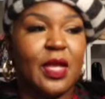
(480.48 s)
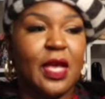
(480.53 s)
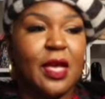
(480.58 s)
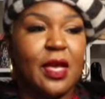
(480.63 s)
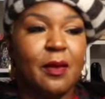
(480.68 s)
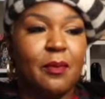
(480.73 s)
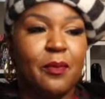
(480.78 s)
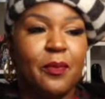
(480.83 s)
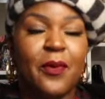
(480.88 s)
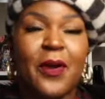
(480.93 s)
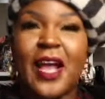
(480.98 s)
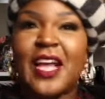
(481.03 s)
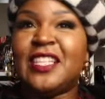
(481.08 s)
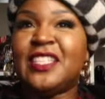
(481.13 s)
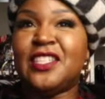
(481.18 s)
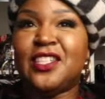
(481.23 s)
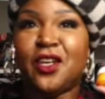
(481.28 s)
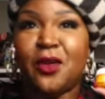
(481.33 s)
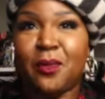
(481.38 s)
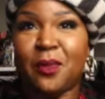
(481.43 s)

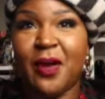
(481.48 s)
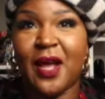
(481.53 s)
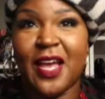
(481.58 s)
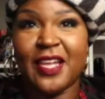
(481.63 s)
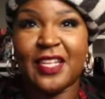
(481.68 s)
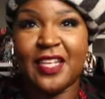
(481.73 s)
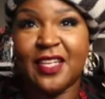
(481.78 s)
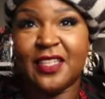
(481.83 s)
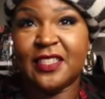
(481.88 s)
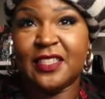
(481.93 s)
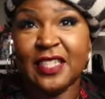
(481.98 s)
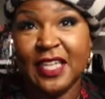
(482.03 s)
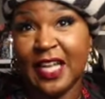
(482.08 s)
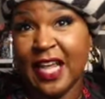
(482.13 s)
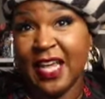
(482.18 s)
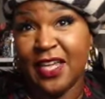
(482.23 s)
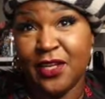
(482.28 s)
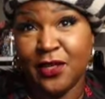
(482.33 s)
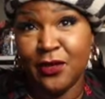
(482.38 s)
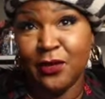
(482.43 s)
pricier products that
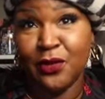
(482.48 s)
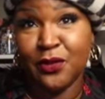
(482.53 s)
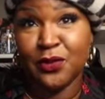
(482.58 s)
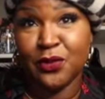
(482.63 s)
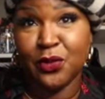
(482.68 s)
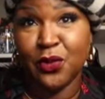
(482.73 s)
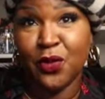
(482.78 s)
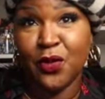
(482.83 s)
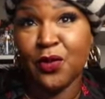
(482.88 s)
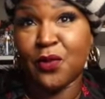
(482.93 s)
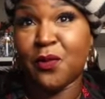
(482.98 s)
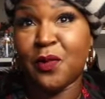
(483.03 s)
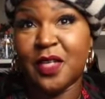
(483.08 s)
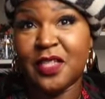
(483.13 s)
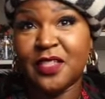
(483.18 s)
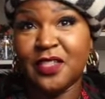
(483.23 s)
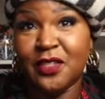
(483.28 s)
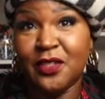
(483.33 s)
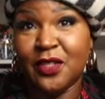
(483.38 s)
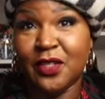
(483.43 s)
I use, or the
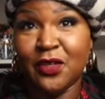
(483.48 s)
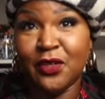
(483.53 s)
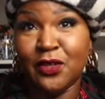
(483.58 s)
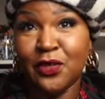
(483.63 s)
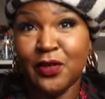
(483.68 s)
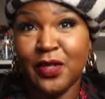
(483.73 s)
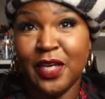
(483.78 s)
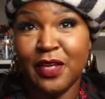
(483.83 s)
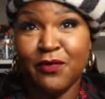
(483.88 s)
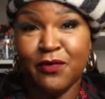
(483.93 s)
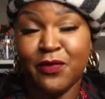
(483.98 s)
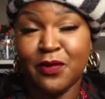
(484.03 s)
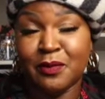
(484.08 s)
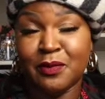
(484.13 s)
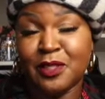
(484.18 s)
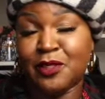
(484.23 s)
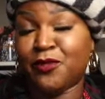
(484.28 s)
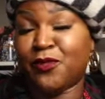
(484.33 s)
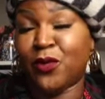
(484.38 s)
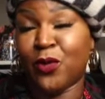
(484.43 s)
ones, you know, you get from
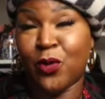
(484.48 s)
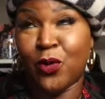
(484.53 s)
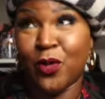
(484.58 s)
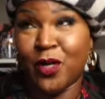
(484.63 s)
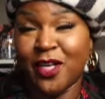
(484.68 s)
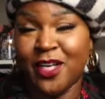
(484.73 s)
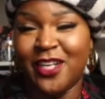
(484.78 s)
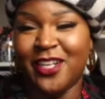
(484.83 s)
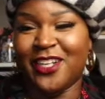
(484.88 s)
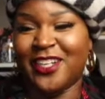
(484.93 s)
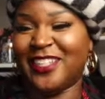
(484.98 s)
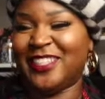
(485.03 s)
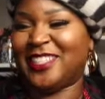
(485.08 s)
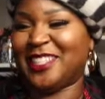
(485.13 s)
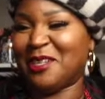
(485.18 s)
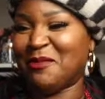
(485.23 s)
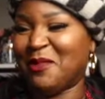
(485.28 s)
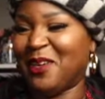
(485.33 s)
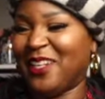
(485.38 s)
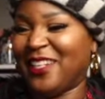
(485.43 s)
Sephora or
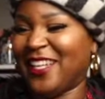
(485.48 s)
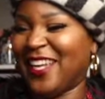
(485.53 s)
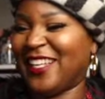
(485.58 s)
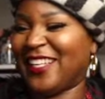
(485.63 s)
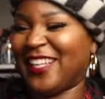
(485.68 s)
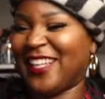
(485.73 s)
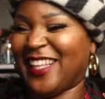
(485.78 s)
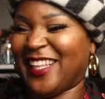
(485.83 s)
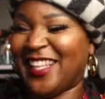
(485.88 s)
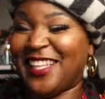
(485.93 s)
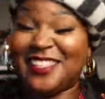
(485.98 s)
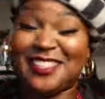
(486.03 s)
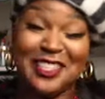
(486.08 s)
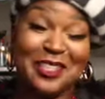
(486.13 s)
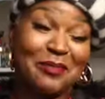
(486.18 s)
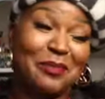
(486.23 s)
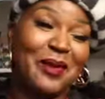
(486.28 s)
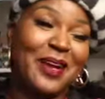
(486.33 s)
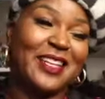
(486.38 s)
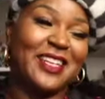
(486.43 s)
something like that. These are
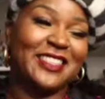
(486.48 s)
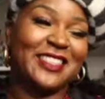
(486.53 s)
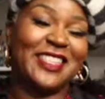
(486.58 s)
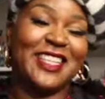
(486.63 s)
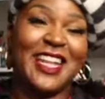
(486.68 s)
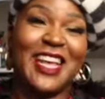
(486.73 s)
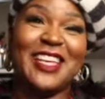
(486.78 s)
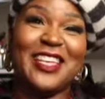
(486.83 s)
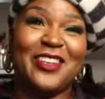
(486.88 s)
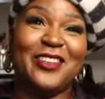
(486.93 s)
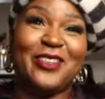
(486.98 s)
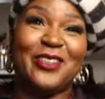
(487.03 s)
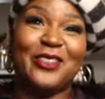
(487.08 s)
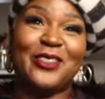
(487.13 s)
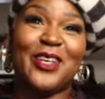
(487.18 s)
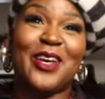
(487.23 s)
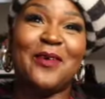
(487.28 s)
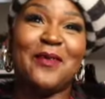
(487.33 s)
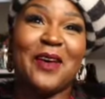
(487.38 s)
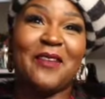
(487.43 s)
the products that I use
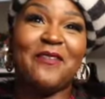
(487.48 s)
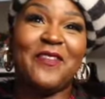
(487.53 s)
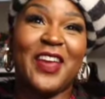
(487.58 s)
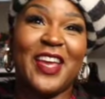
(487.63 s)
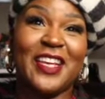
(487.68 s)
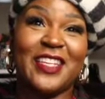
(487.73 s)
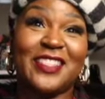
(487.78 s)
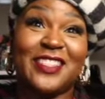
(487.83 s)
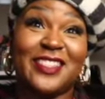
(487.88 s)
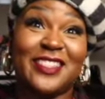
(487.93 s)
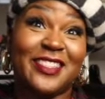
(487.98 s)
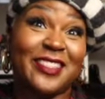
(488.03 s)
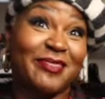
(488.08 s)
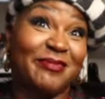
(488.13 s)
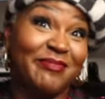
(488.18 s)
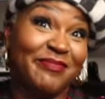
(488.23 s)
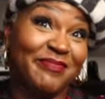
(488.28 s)
on my face.